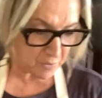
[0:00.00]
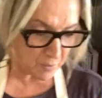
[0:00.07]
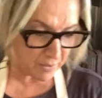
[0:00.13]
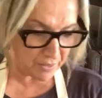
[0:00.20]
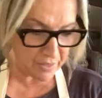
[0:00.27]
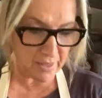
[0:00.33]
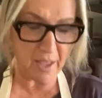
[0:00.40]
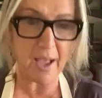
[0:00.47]

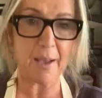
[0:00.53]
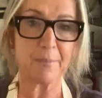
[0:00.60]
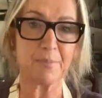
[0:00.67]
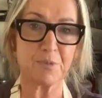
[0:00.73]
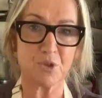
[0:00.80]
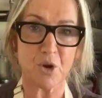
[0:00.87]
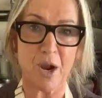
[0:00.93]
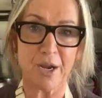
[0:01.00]
with
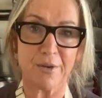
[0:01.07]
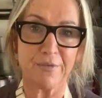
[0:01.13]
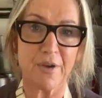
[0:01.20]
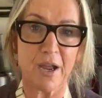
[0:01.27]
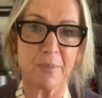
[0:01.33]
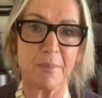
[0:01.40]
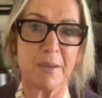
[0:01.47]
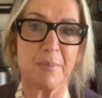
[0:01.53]
trying to
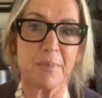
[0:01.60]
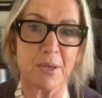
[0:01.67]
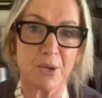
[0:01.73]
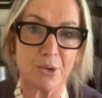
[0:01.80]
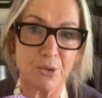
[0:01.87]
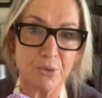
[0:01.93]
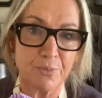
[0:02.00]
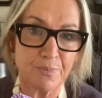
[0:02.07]
find me
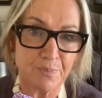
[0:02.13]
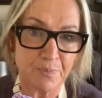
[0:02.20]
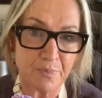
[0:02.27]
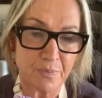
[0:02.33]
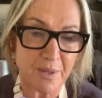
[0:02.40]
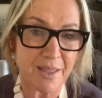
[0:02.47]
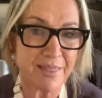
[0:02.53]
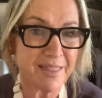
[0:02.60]
blue.
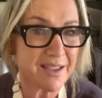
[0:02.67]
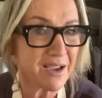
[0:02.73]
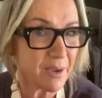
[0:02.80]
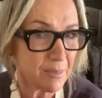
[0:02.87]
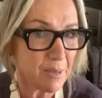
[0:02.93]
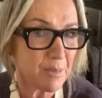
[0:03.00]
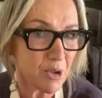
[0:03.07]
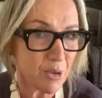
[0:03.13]
I think
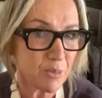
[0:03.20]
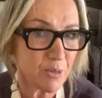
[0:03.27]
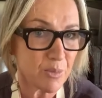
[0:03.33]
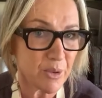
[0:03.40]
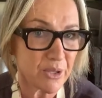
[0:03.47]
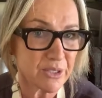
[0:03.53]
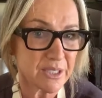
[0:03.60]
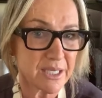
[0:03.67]
I'm a purple
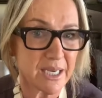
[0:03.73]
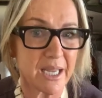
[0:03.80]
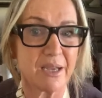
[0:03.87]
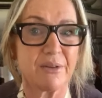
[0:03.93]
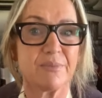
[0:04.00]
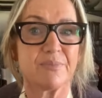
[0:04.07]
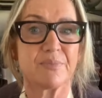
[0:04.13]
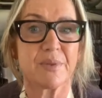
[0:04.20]
person
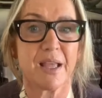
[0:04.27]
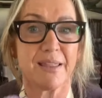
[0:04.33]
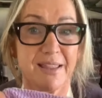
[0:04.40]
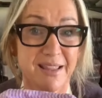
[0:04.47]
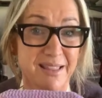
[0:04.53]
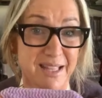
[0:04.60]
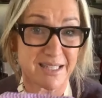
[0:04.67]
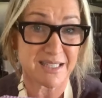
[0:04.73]
now. I
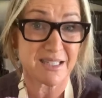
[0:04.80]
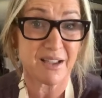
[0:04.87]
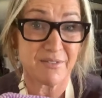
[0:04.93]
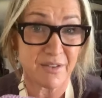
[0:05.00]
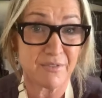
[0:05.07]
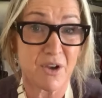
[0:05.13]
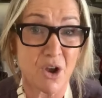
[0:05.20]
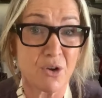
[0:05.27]
think
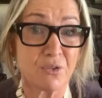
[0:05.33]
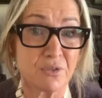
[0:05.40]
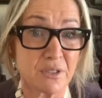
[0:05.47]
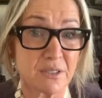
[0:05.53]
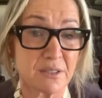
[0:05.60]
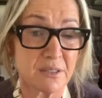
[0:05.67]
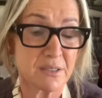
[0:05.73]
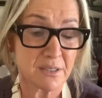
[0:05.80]
I've
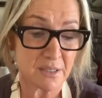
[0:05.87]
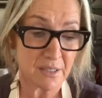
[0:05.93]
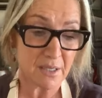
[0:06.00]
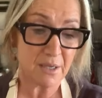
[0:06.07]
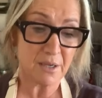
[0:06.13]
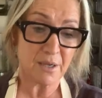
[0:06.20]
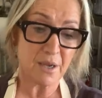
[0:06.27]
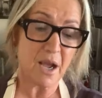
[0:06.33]
evolved.
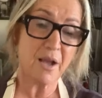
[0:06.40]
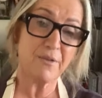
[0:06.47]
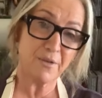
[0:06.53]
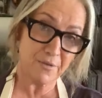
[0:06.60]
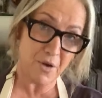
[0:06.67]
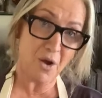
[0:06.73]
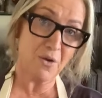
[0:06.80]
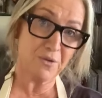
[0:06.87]
I've
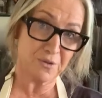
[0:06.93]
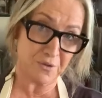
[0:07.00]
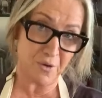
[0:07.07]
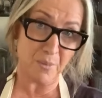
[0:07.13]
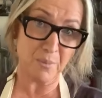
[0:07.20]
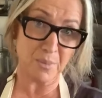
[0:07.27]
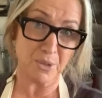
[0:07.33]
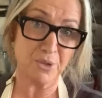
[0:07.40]
evolved
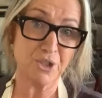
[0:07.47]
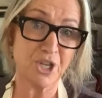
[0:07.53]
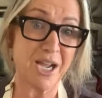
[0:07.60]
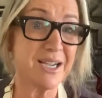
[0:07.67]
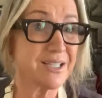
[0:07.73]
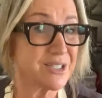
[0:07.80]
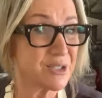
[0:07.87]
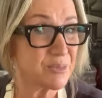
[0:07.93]
from blue
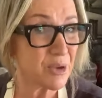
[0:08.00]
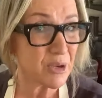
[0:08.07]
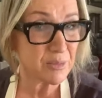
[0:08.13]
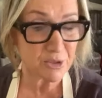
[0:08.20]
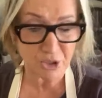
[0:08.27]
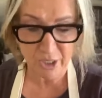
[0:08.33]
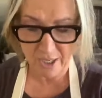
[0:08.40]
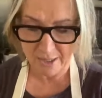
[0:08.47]
chucks to
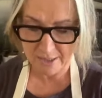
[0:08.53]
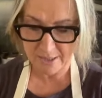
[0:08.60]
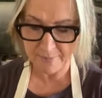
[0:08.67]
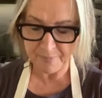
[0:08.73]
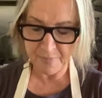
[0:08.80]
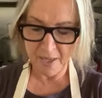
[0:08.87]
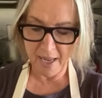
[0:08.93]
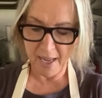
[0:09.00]
purple chucks.
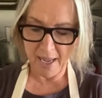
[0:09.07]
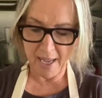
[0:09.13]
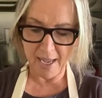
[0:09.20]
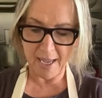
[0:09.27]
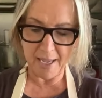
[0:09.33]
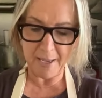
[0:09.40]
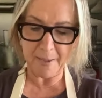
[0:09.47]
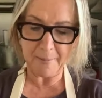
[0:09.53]

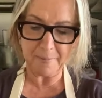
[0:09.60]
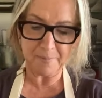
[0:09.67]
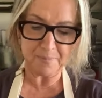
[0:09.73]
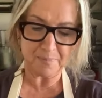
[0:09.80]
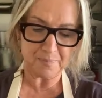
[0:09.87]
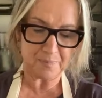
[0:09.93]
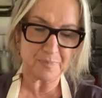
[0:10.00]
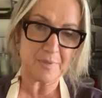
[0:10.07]

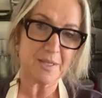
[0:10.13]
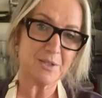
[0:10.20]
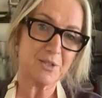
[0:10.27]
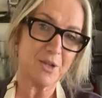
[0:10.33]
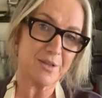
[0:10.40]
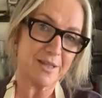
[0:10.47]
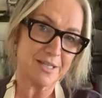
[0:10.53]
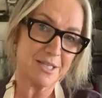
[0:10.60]

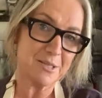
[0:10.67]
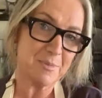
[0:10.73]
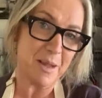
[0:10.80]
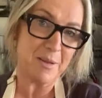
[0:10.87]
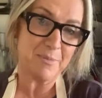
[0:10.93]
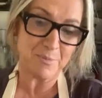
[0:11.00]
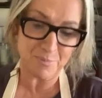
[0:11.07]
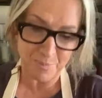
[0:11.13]
So this is
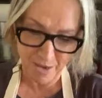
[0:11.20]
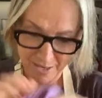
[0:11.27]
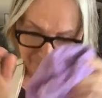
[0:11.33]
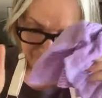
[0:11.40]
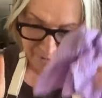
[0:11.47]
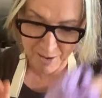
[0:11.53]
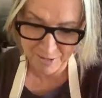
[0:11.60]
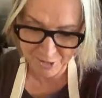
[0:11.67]
my
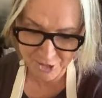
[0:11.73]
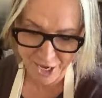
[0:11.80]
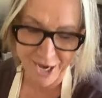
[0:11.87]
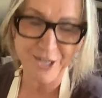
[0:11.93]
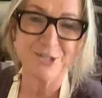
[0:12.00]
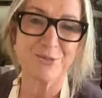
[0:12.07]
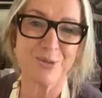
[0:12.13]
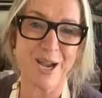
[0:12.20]

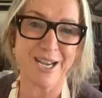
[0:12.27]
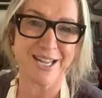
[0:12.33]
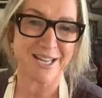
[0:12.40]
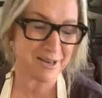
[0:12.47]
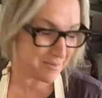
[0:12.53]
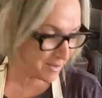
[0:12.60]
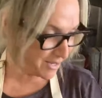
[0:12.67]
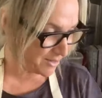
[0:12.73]
chucks ready in a